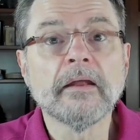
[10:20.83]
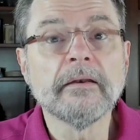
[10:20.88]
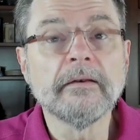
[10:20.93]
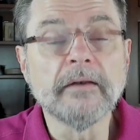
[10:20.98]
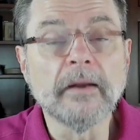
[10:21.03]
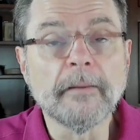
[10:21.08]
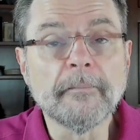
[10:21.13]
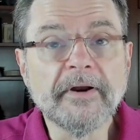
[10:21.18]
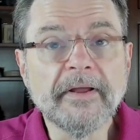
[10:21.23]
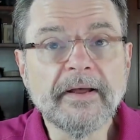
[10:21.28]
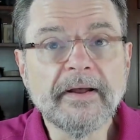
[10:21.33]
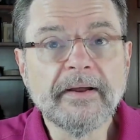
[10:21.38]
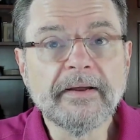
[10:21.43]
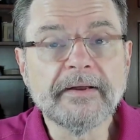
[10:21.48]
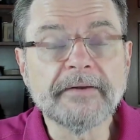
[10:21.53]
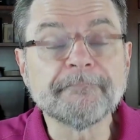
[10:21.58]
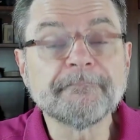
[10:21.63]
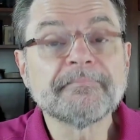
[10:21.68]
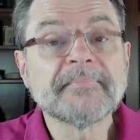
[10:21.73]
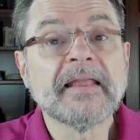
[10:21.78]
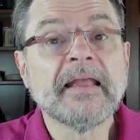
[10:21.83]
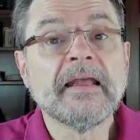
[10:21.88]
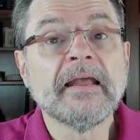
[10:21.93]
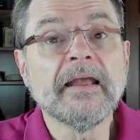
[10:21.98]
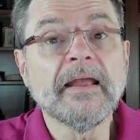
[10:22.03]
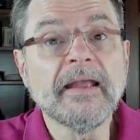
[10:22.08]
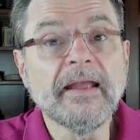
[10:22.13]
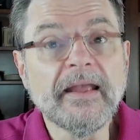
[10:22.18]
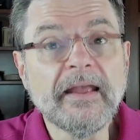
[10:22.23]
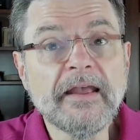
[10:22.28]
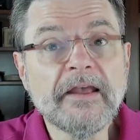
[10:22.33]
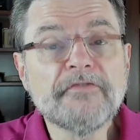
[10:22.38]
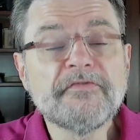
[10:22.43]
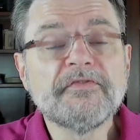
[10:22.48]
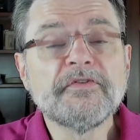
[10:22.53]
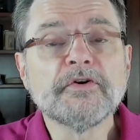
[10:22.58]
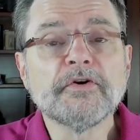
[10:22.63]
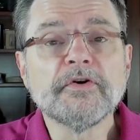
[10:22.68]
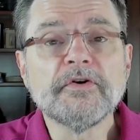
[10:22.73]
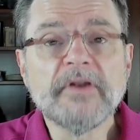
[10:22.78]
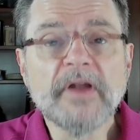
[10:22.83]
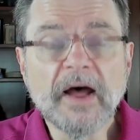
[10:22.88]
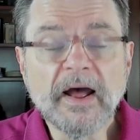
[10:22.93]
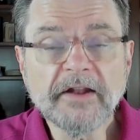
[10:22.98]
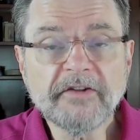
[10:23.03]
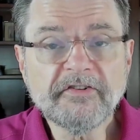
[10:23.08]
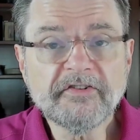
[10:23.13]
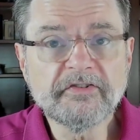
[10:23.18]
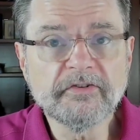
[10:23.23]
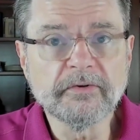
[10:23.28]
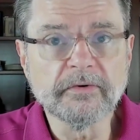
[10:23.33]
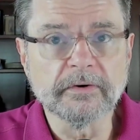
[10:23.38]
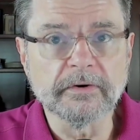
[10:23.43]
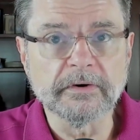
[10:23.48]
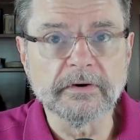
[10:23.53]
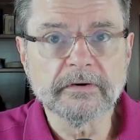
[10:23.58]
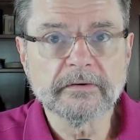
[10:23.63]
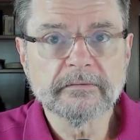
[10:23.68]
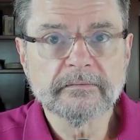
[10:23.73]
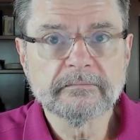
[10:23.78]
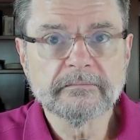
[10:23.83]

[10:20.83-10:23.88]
Number nine, if you're not sure,